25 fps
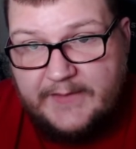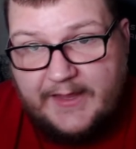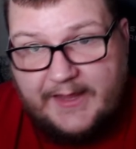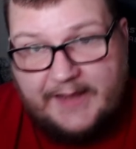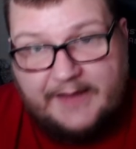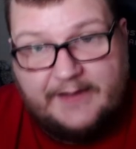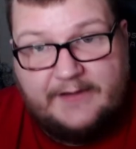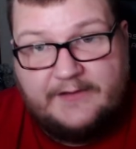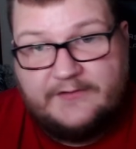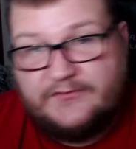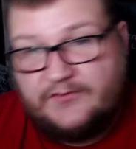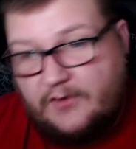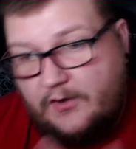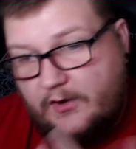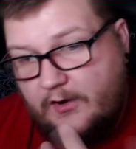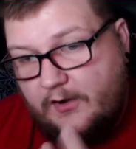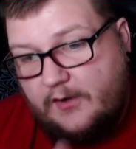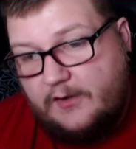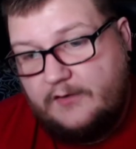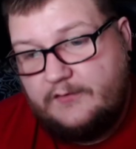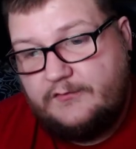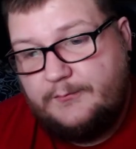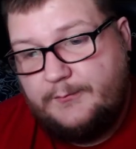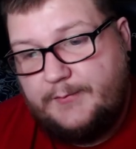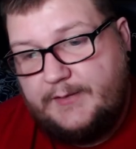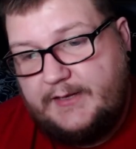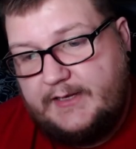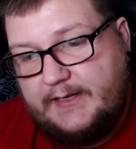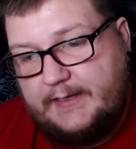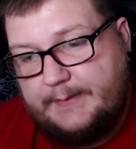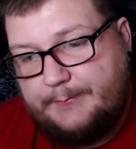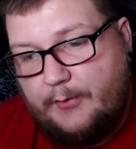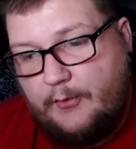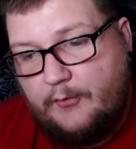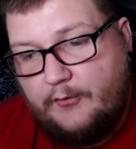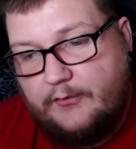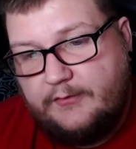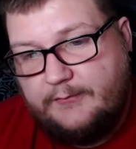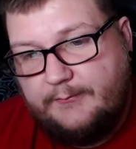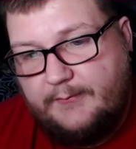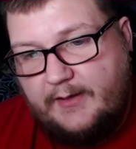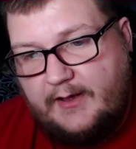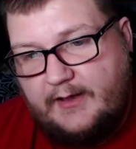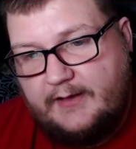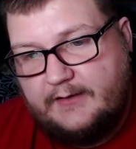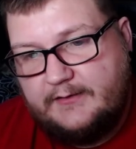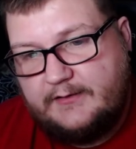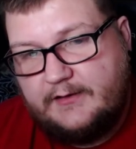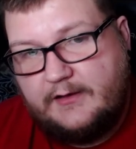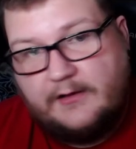And it's hard to be a
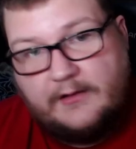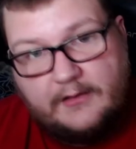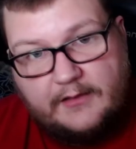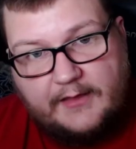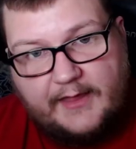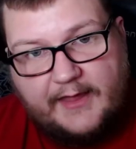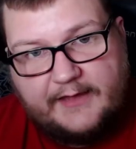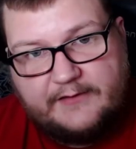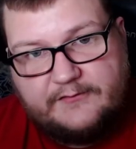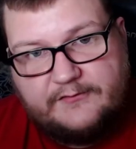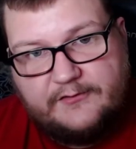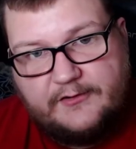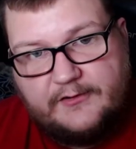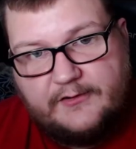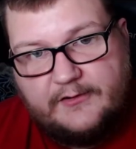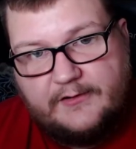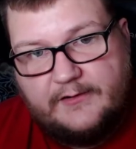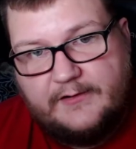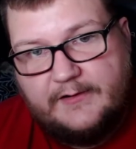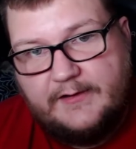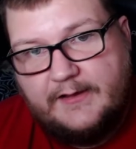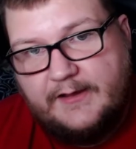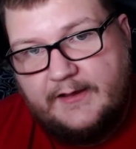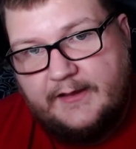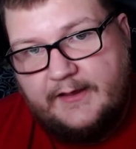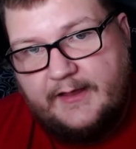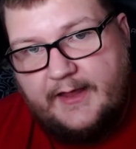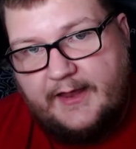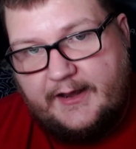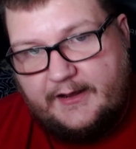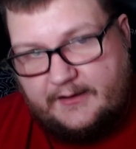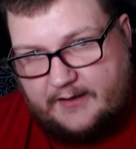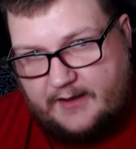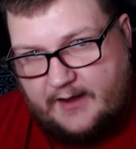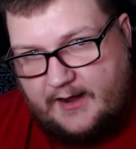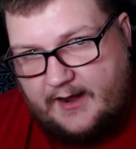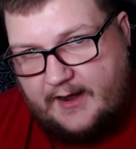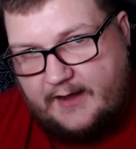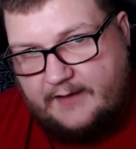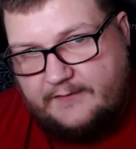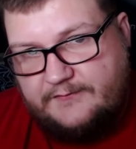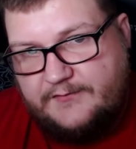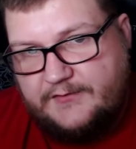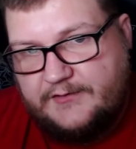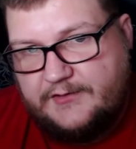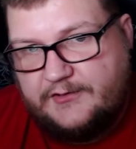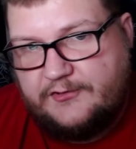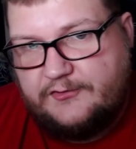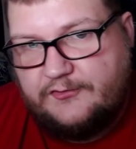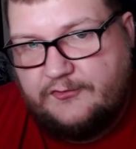Pokemon collector and a
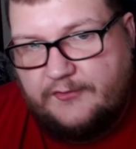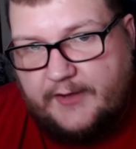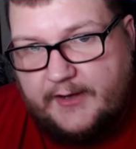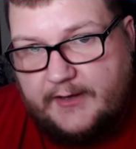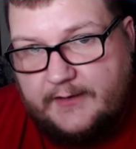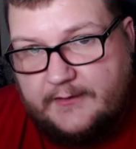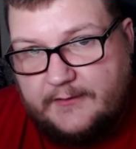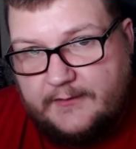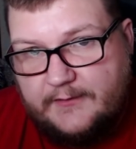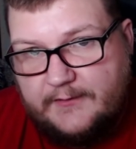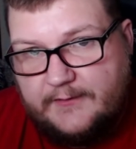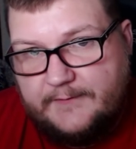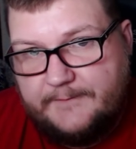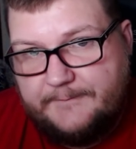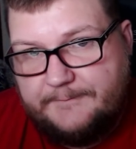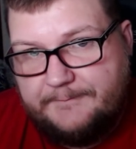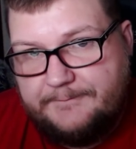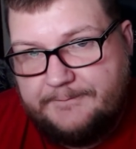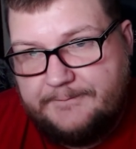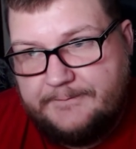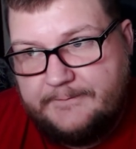content creator